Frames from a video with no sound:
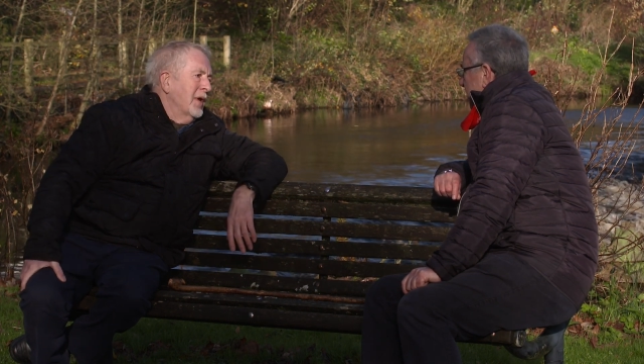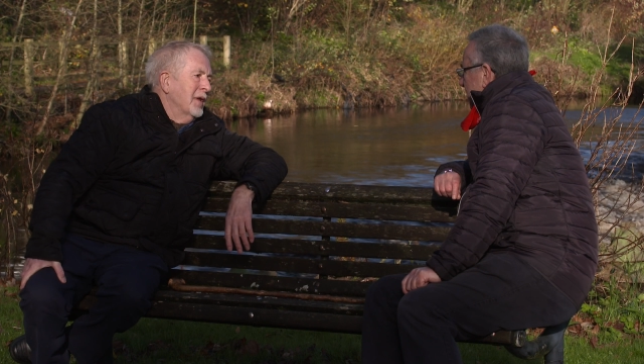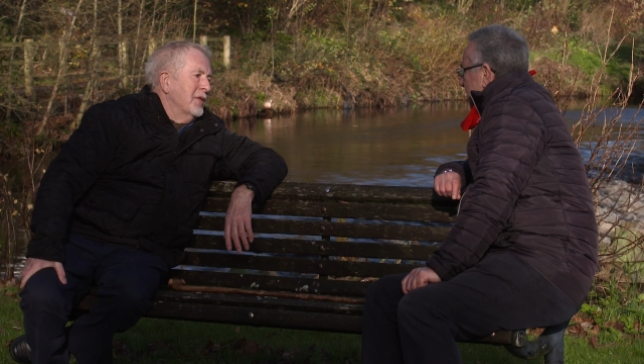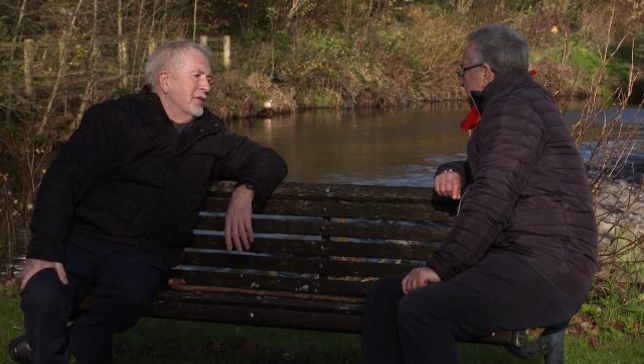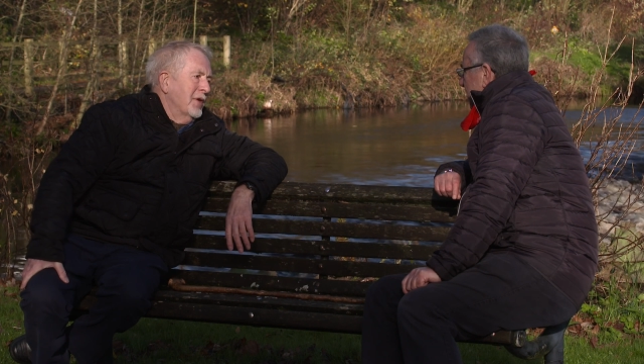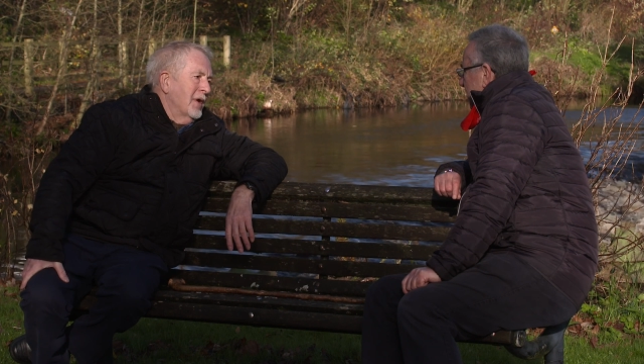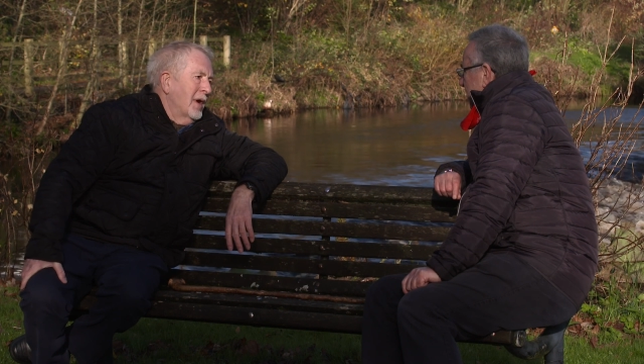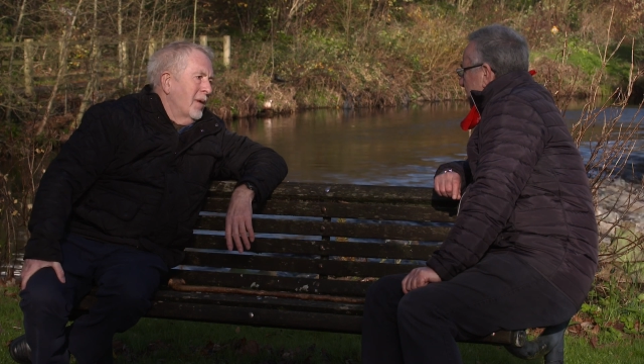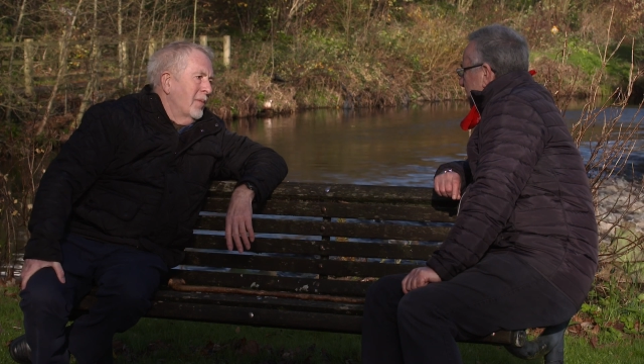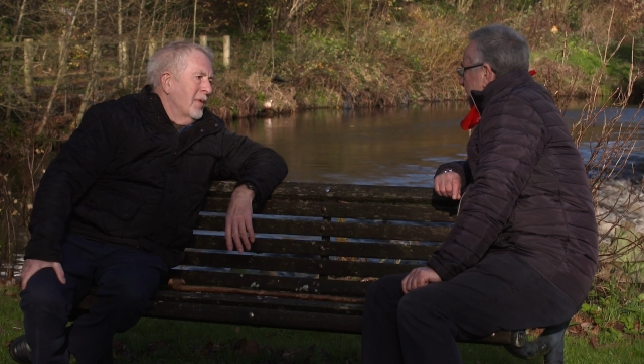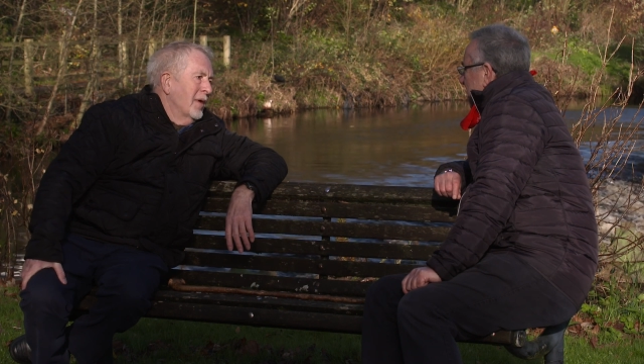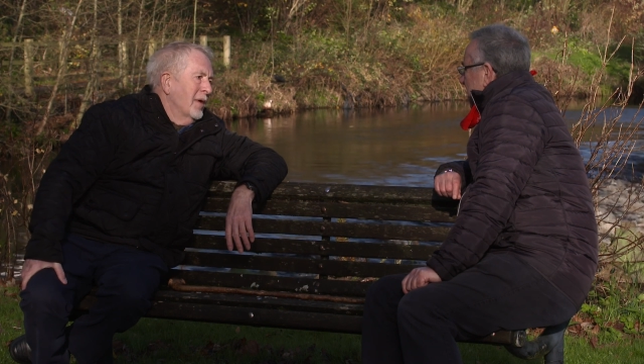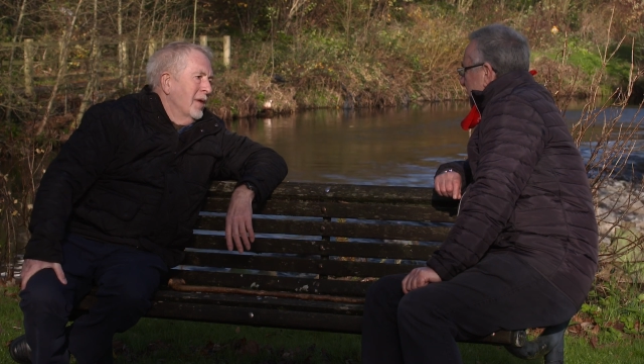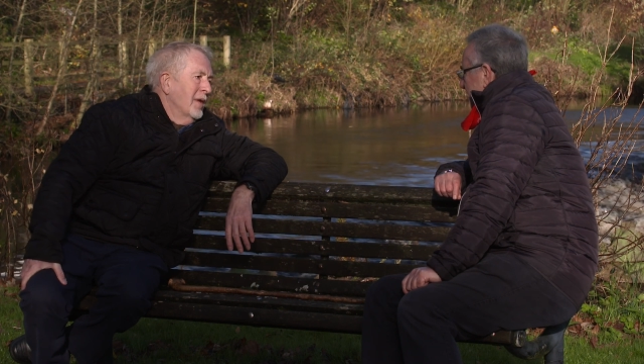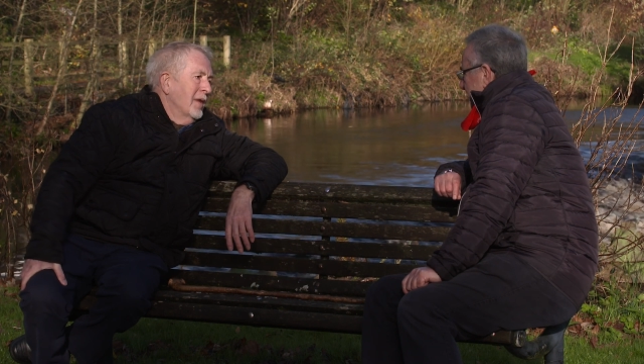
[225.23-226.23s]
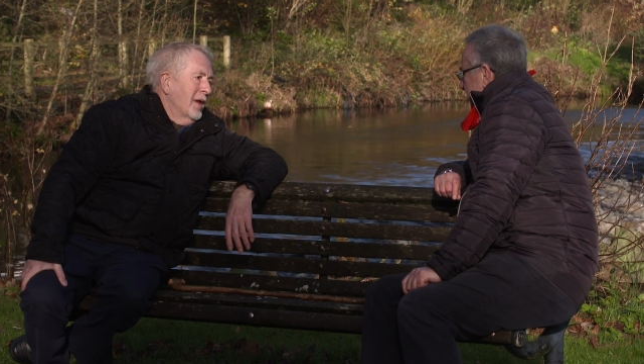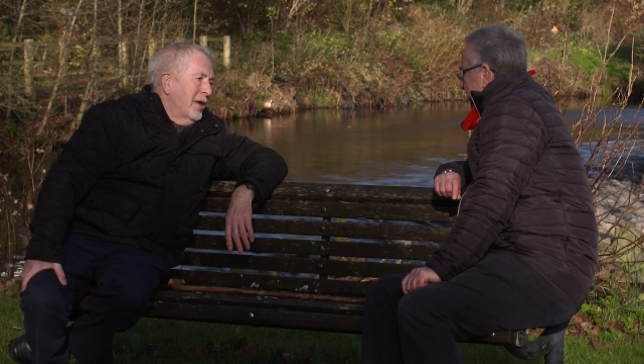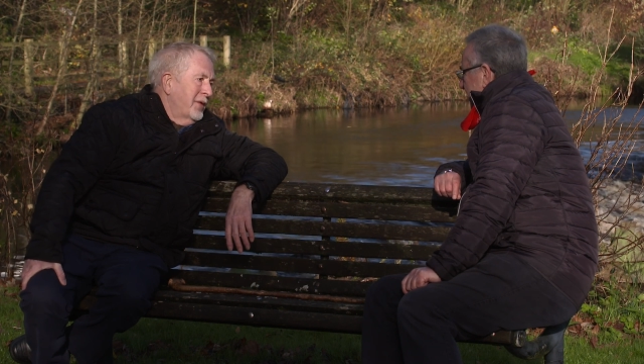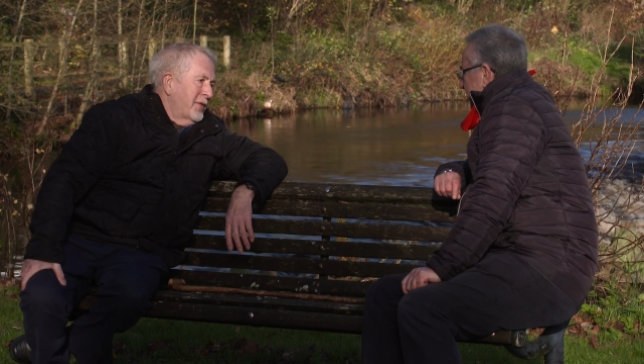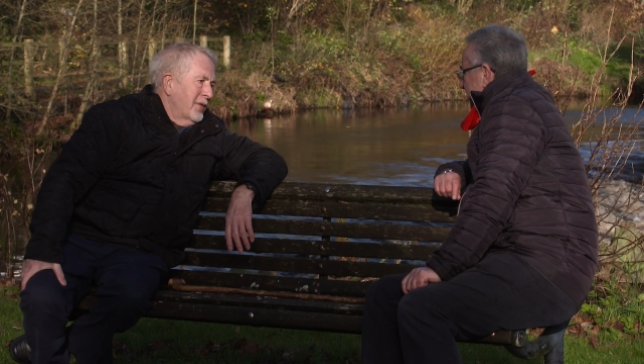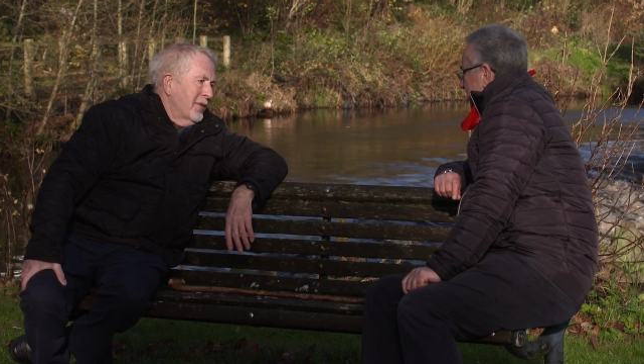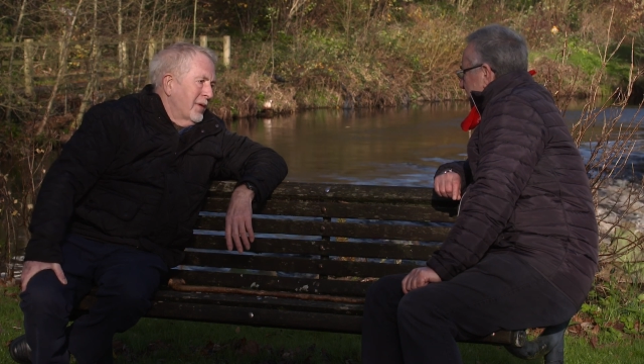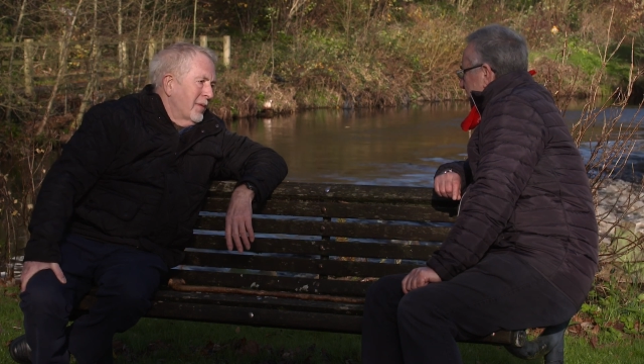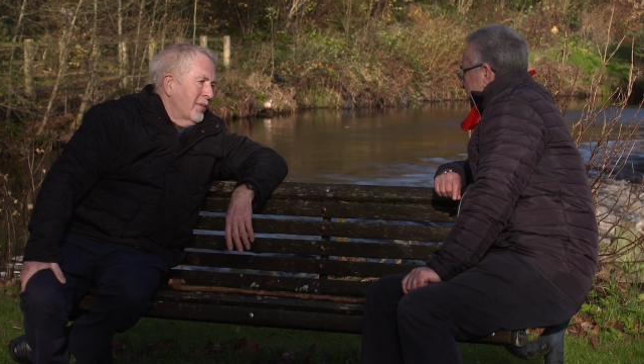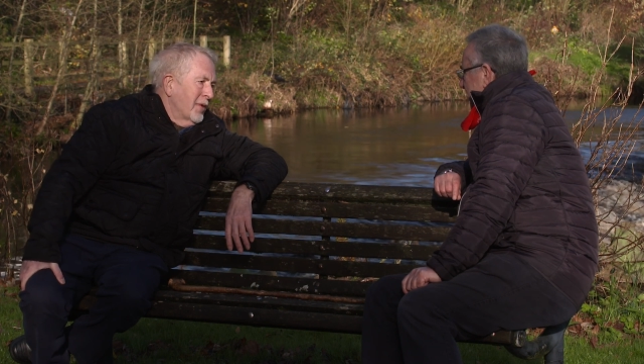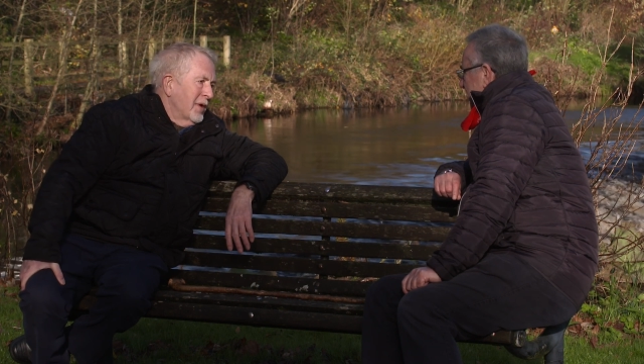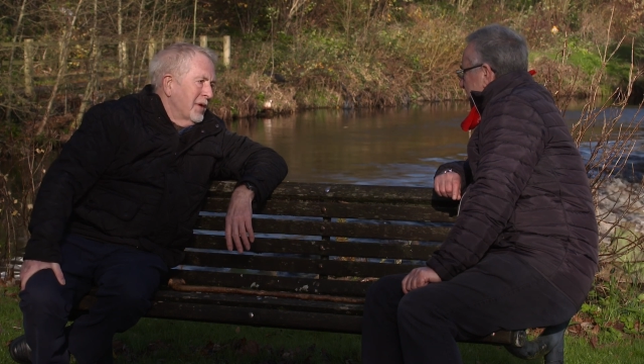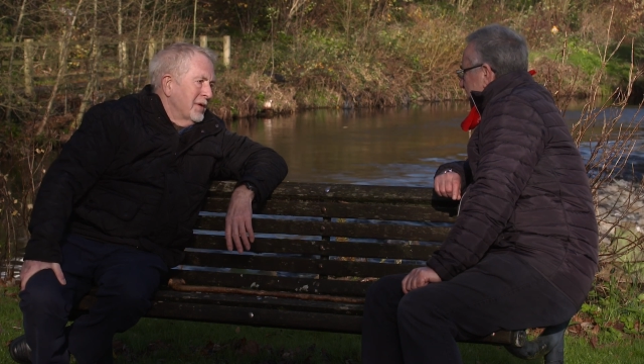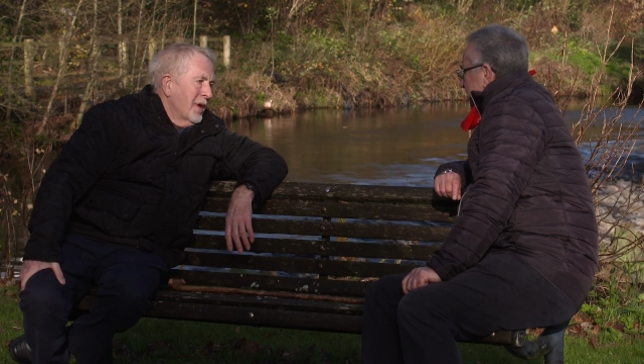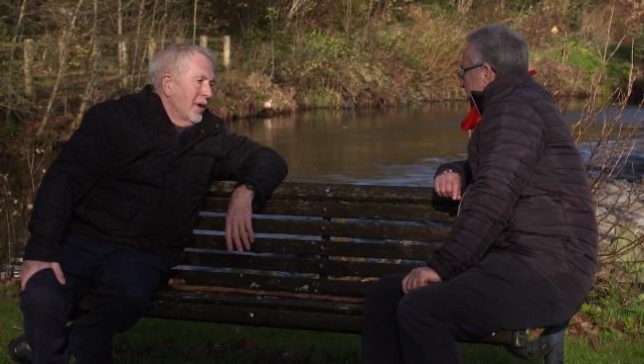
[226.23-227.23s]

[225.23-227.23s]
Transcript: and trap, that sort of boy.